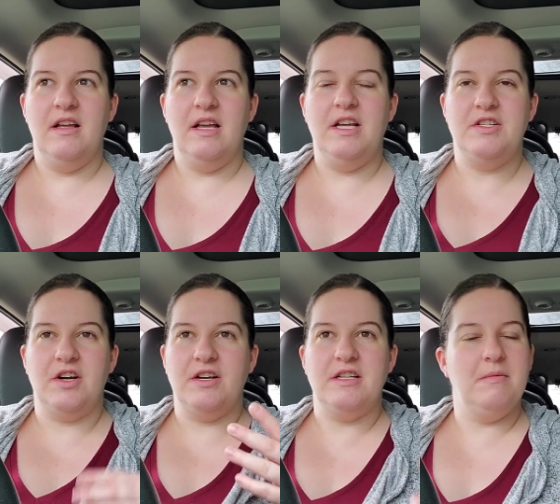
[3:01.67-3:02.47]
he
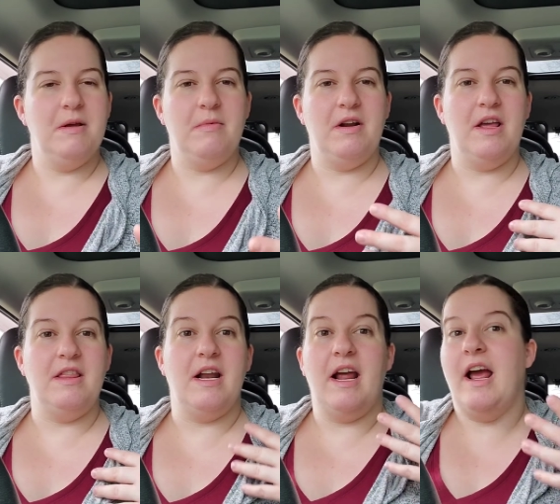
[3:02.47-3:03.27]
started telling me about it. And
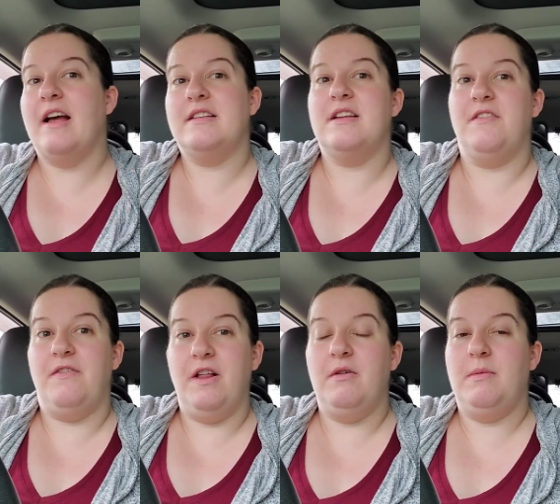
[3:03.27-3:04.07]
then I asked a
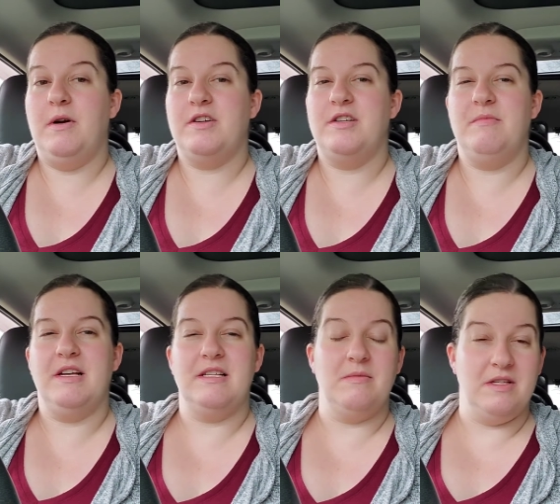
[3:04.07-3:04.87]
follow-up question
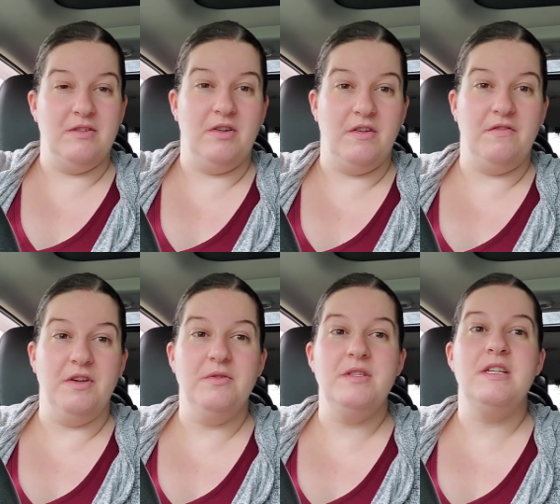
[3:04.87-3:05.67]
because I was a little
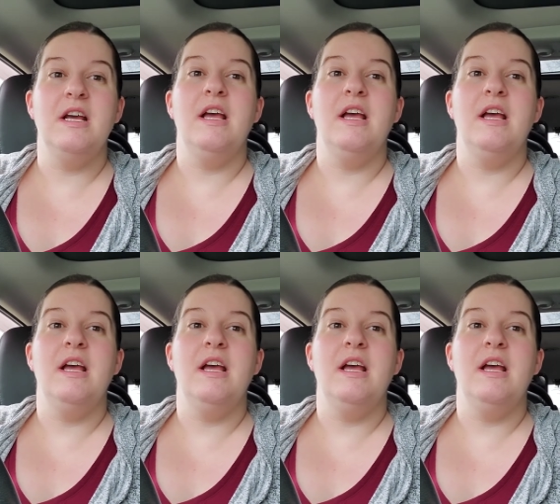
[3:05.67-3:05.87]
confused,